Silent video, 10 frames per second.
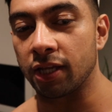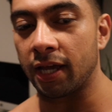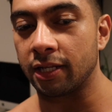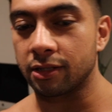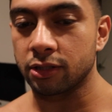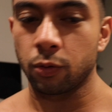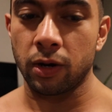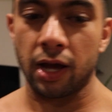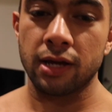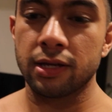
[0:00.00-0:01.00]
head to the
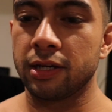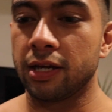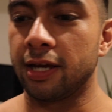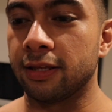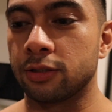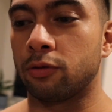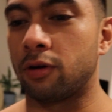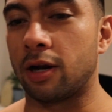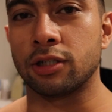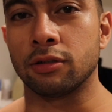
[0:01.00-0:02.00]
sauna. In the
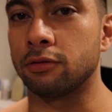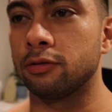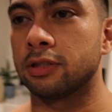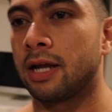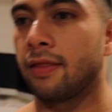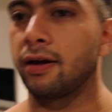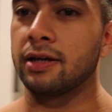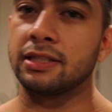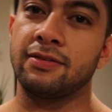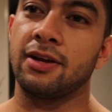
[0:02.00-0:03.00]
sauna, I should lose
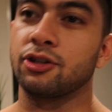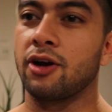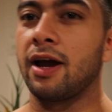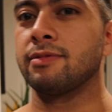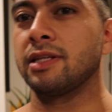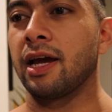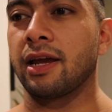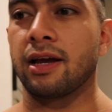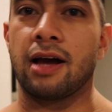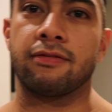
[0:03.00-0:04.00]
another 700 grams in
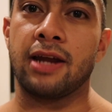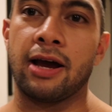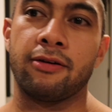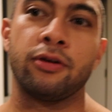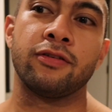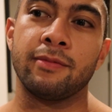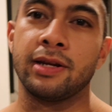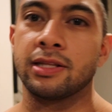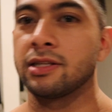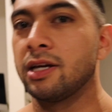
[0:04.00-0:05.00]
like half an hour, 45
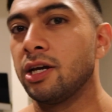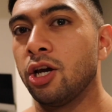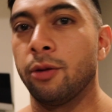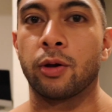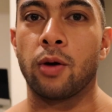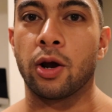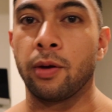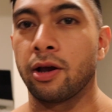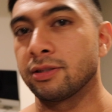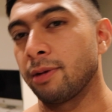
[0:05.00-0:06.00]
minutes. It'll be quite
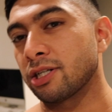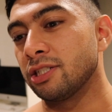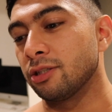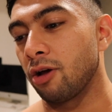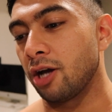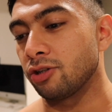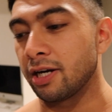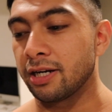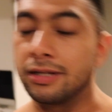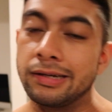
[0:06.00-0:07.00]
quick because I'm actually still
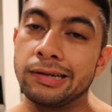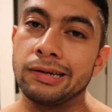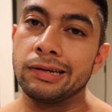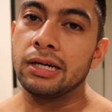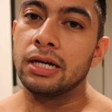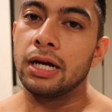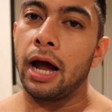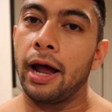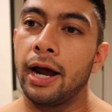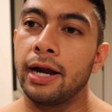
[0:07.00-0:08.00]
hydrated.
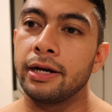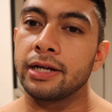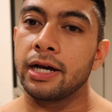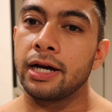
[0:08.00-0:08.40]
And